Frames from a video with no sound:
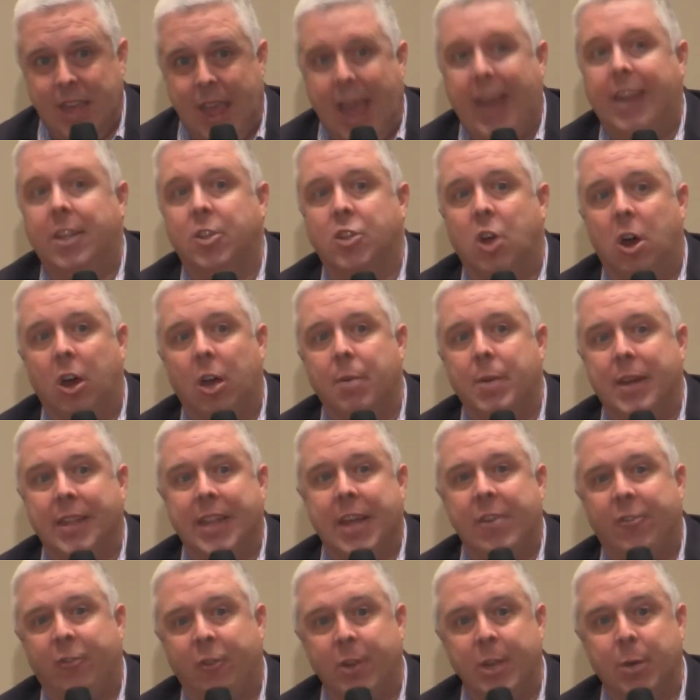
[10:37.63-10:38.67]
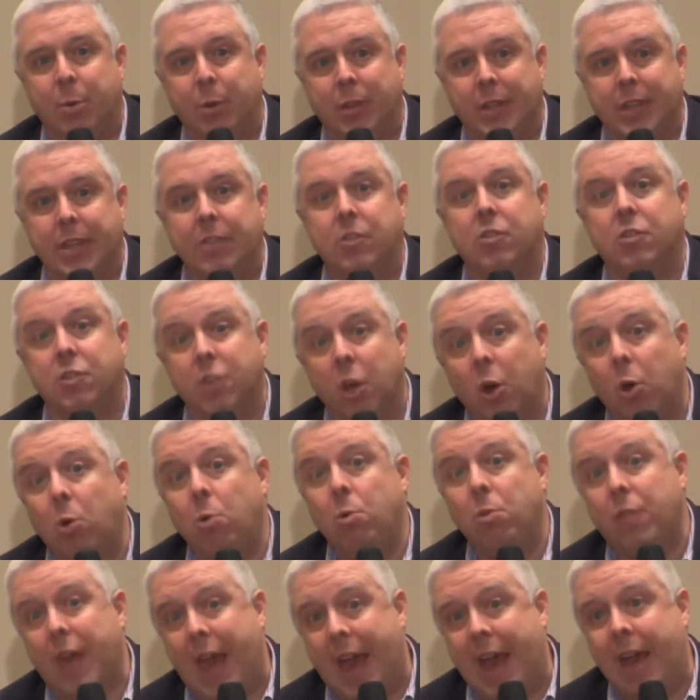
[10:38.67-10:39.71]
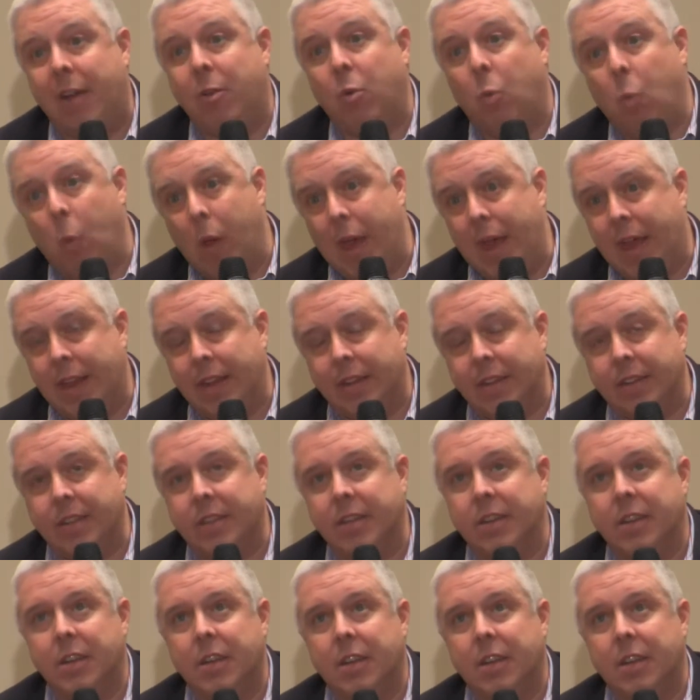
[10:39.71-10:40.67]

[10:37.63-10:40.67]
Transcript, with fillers: and to talk about that frequently so that when